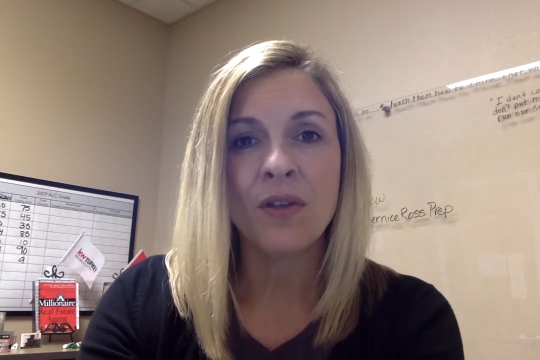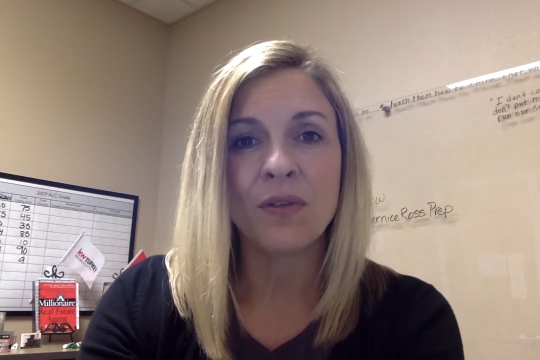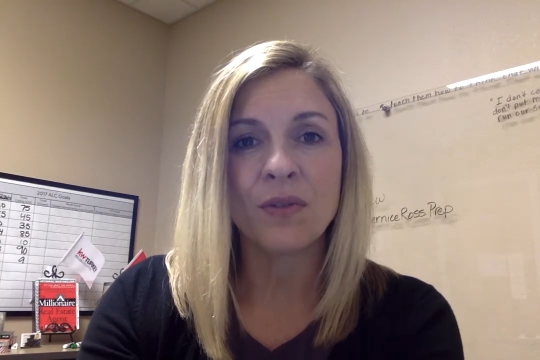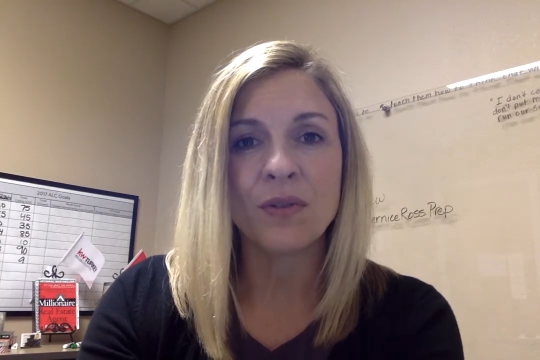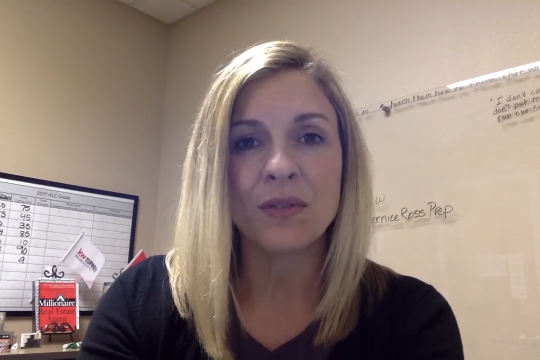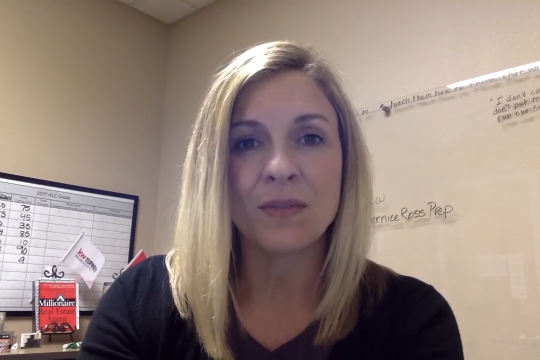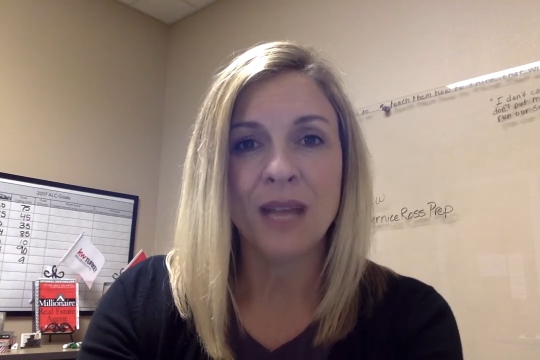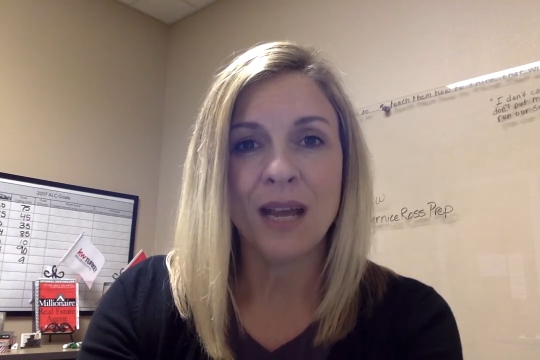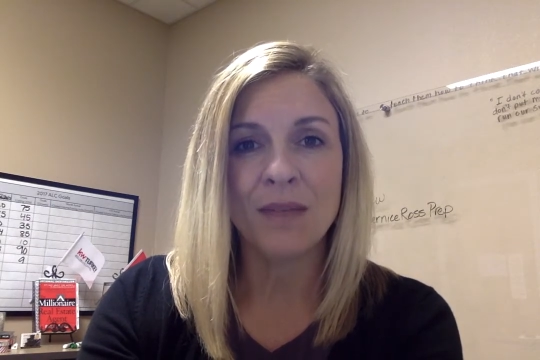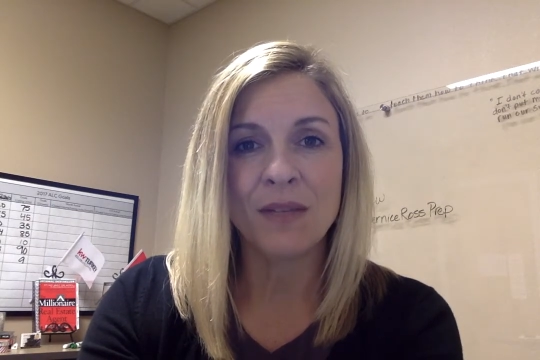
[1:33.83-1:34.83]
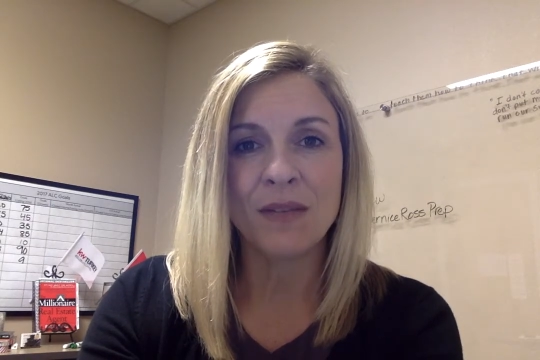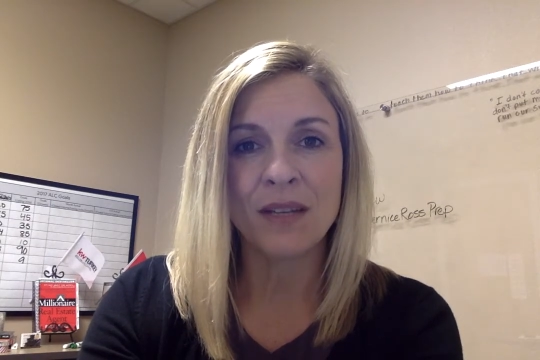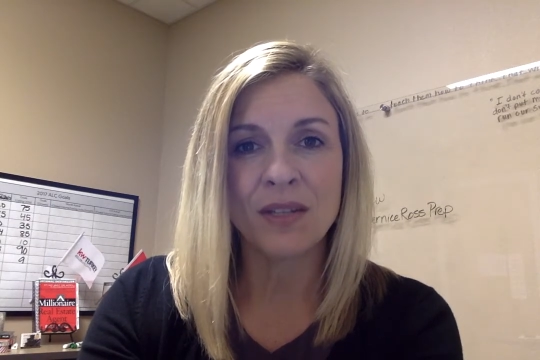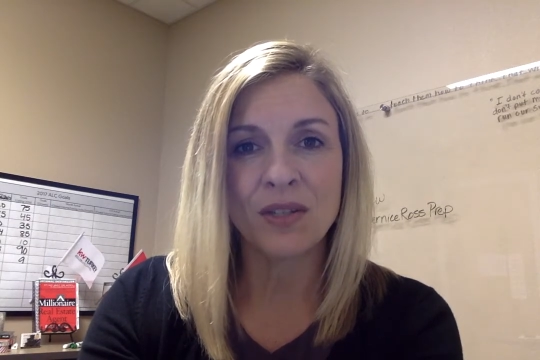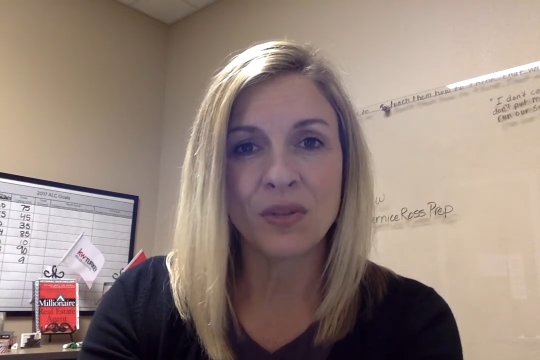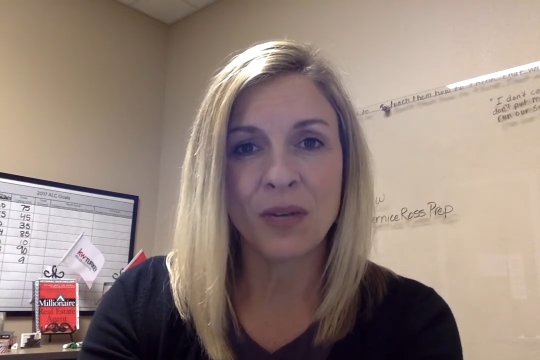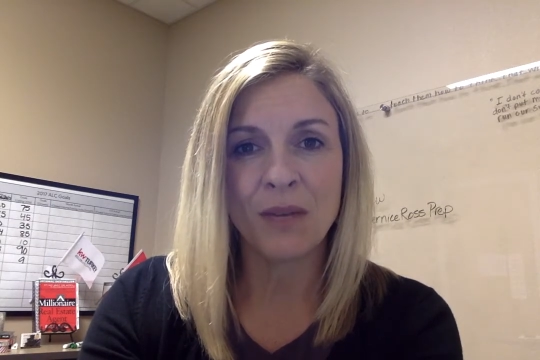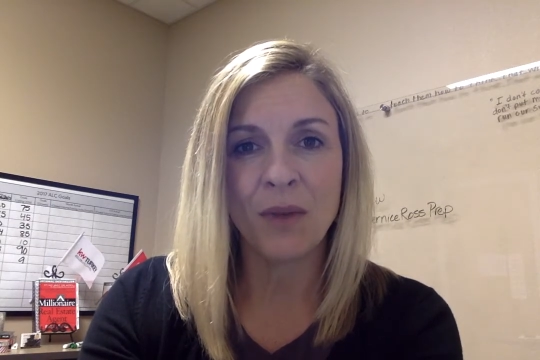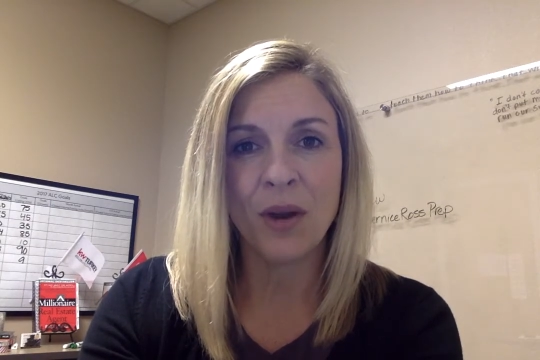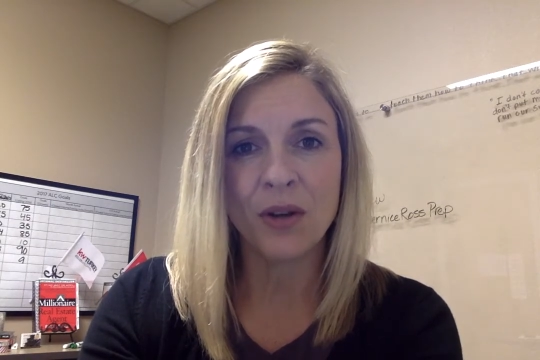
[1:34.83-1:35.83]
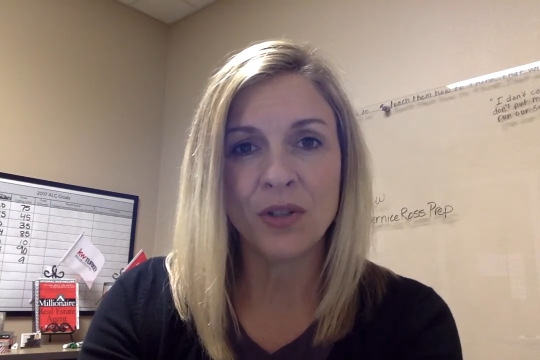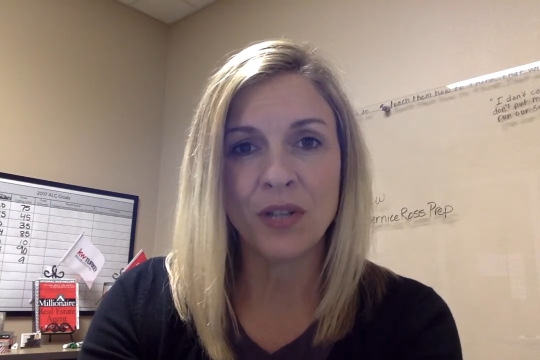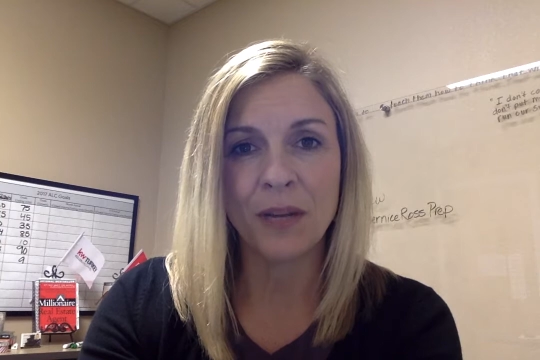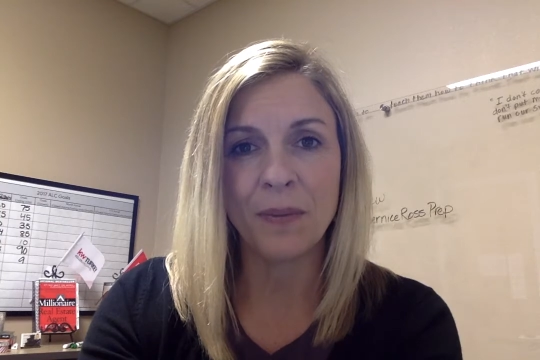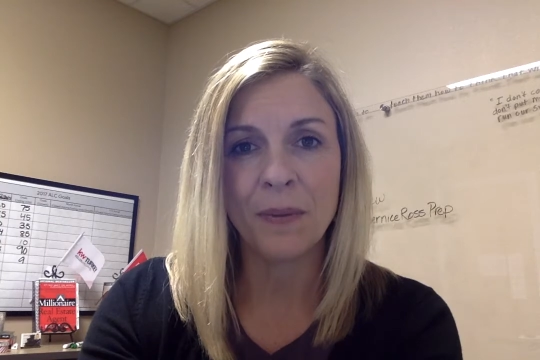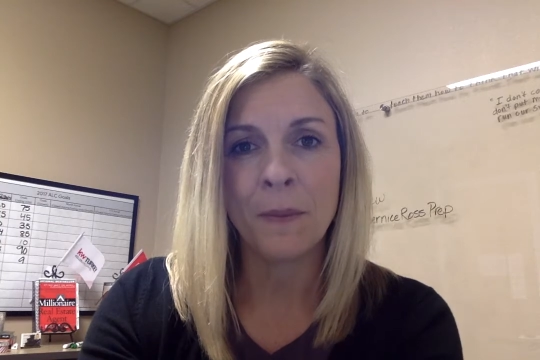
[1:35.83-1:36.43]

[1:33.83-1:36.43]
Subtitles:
through some times of extreme hardship,